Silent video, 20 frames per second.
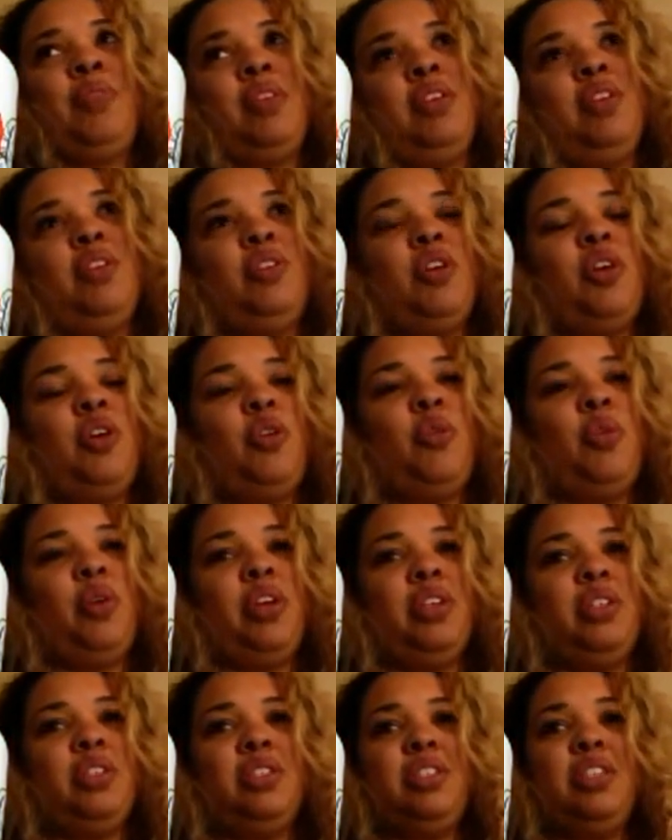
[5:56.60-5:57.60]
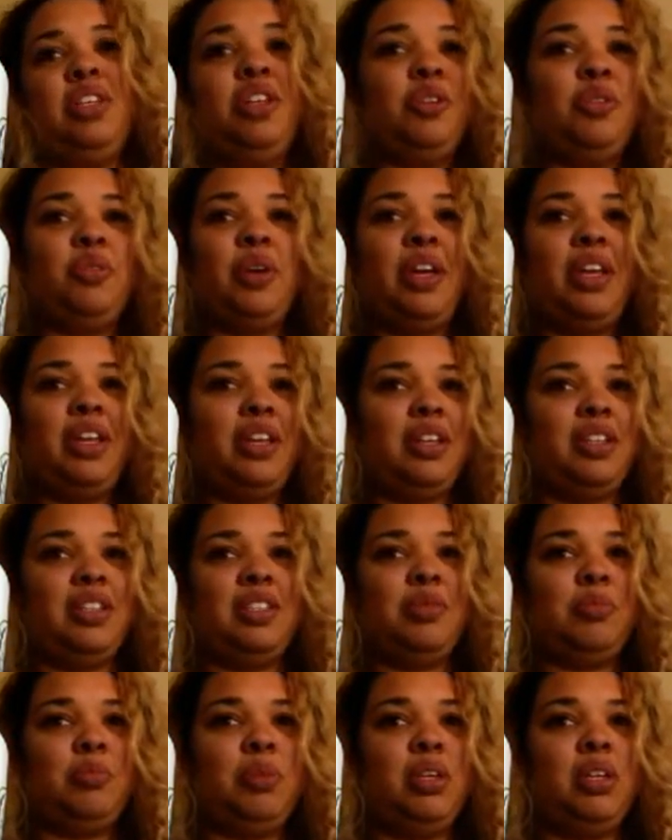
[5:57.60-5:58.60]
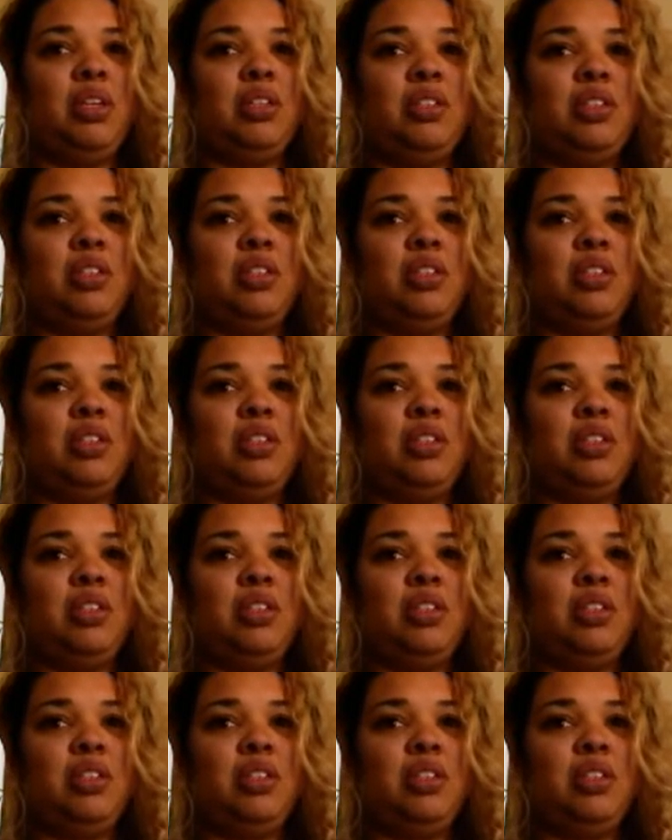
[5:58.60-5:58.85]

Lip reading: you know, exhilarating to me